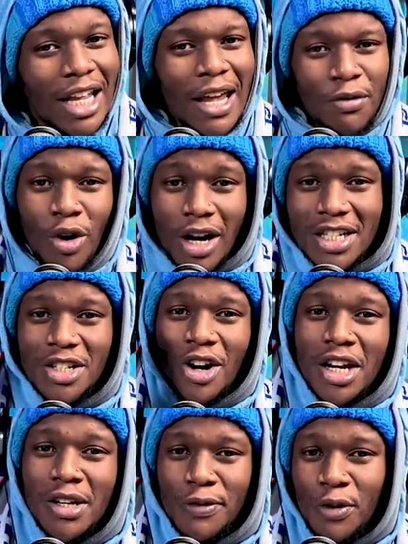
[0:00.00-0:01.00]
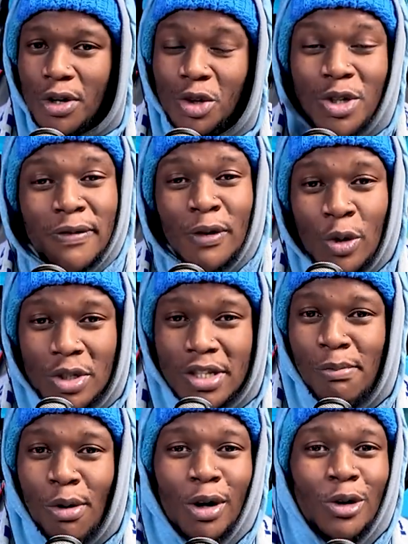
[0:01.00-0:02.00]
Everyone has run in front, because if you lose
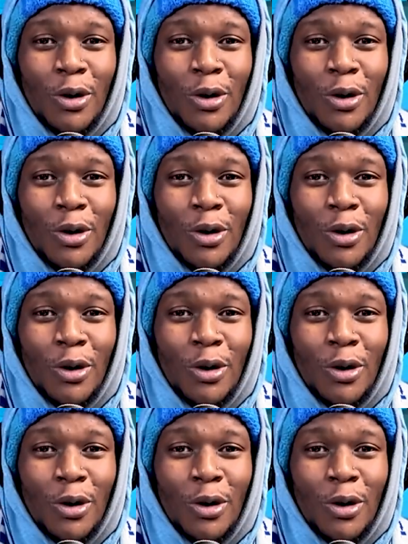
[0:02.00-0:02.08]
the ball,